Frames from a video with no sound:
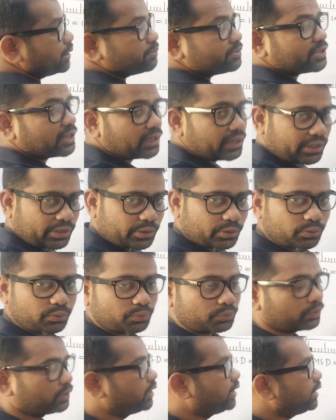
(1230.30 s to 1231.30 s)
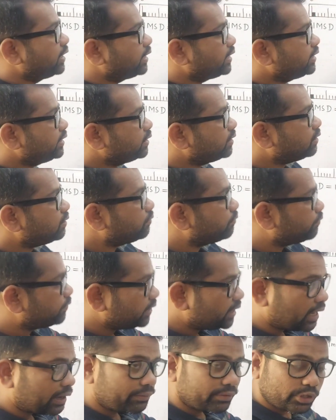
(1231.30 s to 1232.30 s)
again I am telling you, here
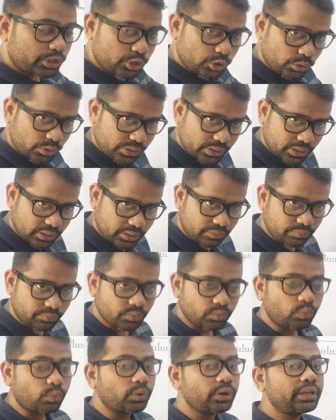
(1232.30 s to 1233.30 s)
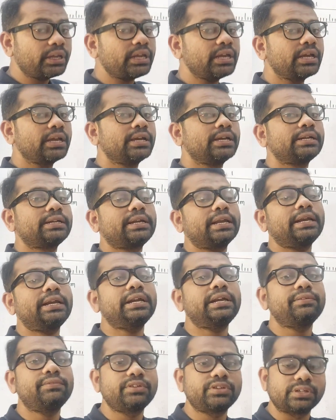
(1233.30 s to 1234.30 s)
we have chosen only
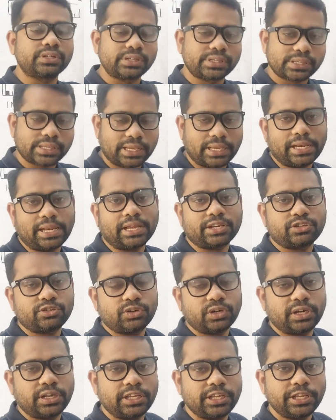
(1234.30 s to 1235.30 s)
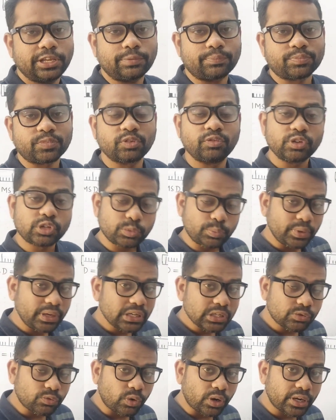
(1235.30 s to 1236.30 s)
10 division scale actually, which
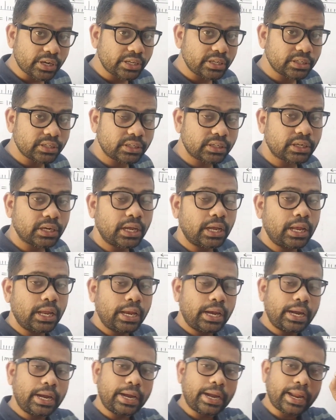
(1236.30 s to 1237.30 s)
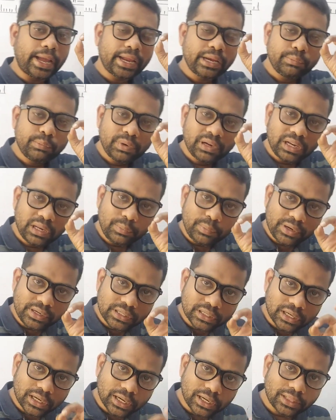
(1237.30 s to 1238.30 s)
means what here? 9
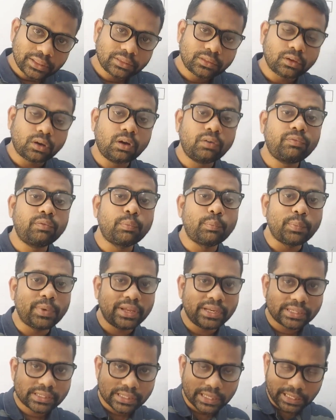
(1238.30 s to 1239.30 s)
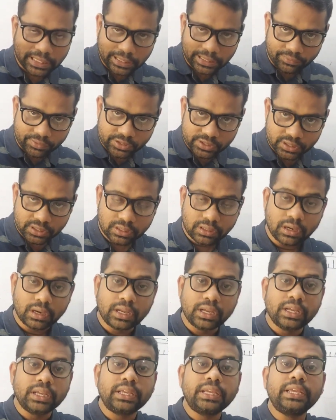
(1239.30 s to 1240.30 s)
millimeter length of main scale division
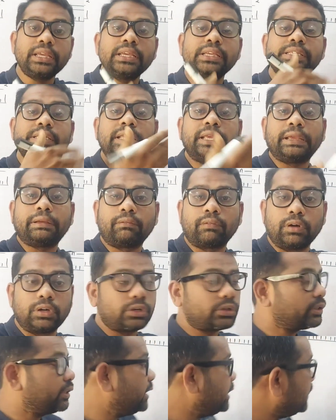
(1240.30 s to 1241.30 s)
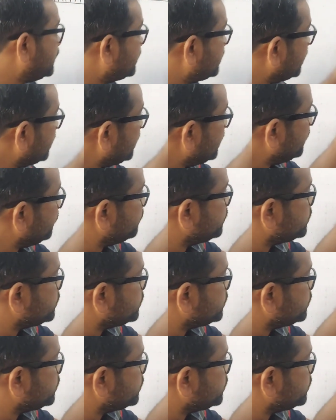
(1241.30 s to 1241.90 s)
is equal to the 10